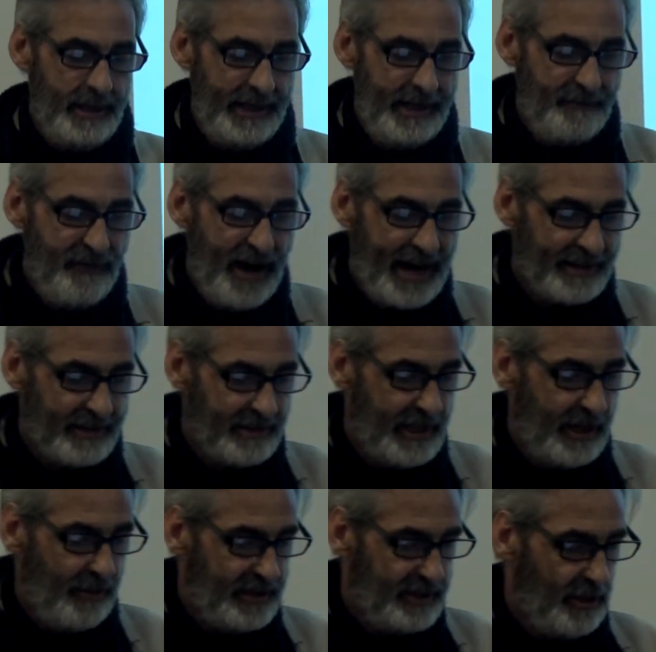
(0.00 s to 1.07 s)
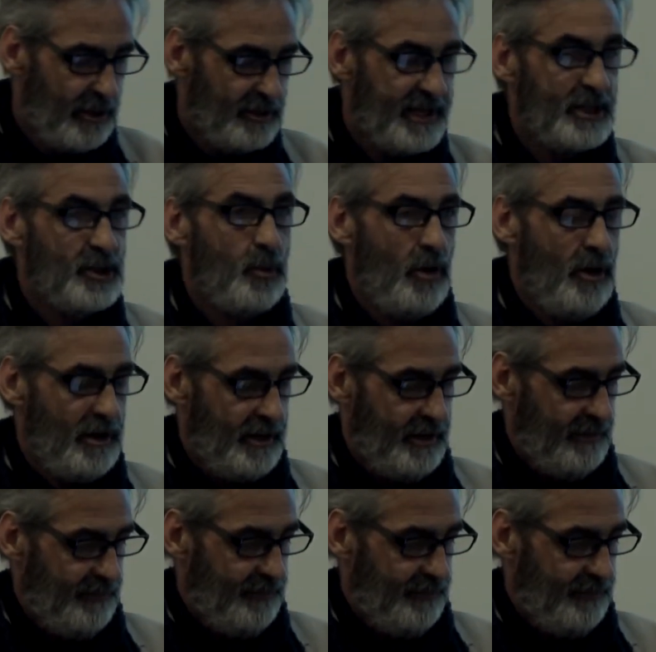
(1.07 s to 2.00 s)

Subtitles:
In fact, there is no such work.